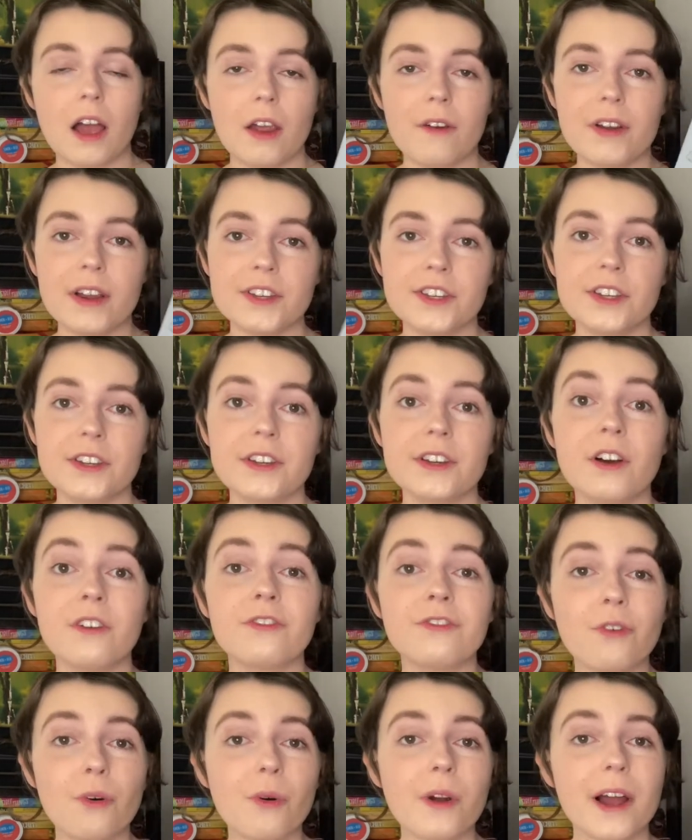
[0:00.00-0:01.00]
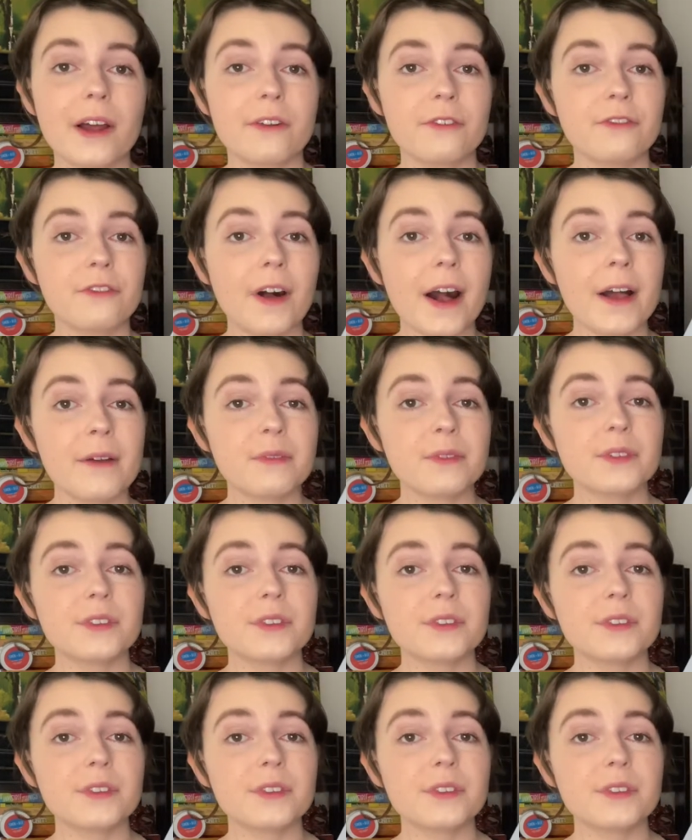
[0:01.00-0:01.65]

I rated it a 4 out of 5